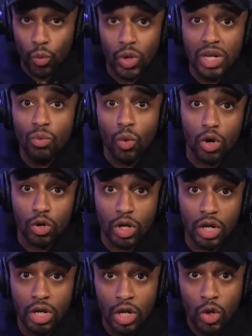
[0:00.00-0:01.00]

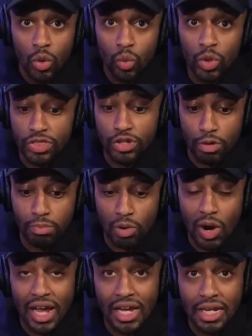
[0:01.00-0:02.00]
rework with your
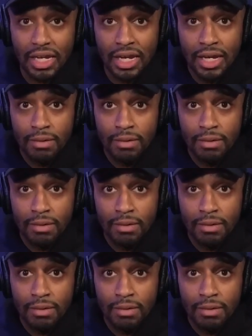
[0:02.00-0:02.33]
brain.